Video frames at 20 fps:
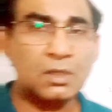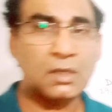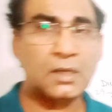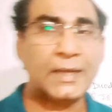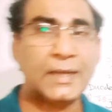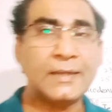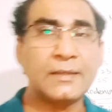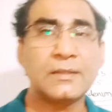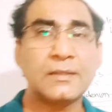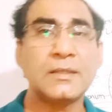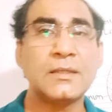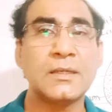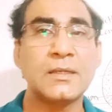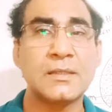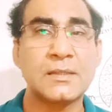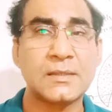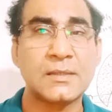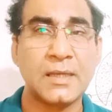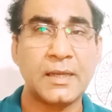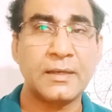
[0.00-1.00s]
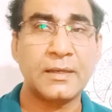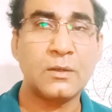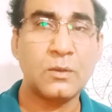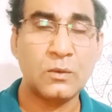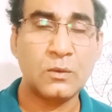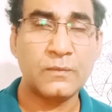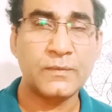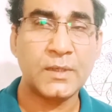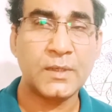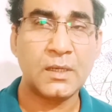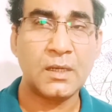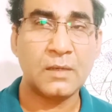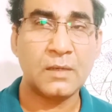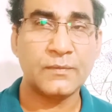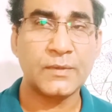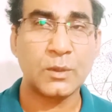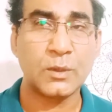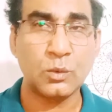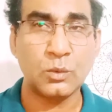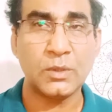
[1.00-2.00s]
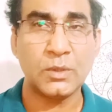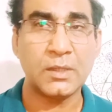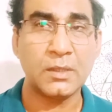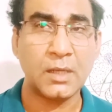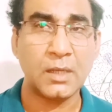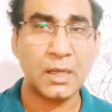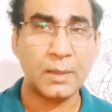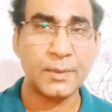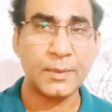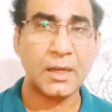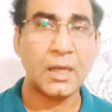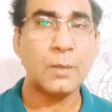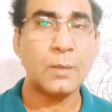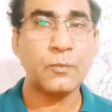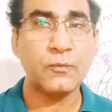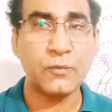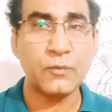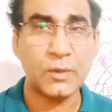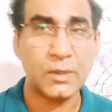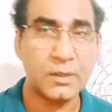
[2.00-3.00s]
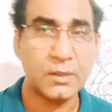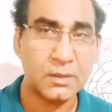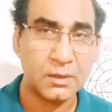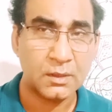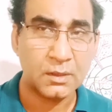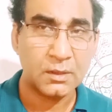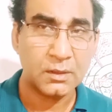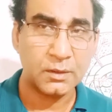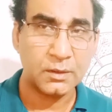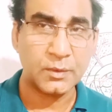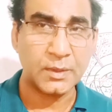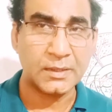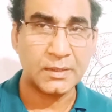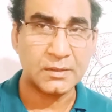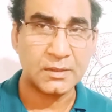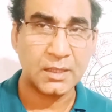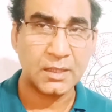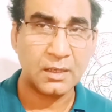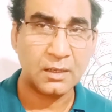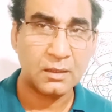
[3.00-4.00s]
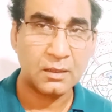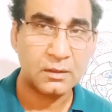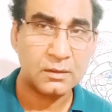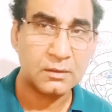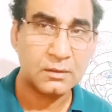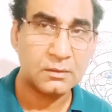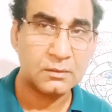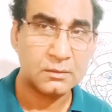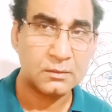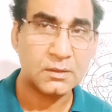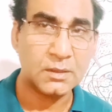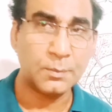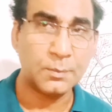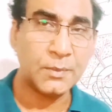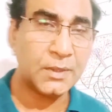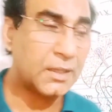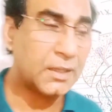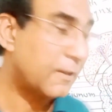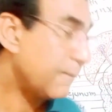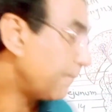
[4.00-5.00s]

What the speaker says: anterior side of the colon. I mean upward, you can say simply.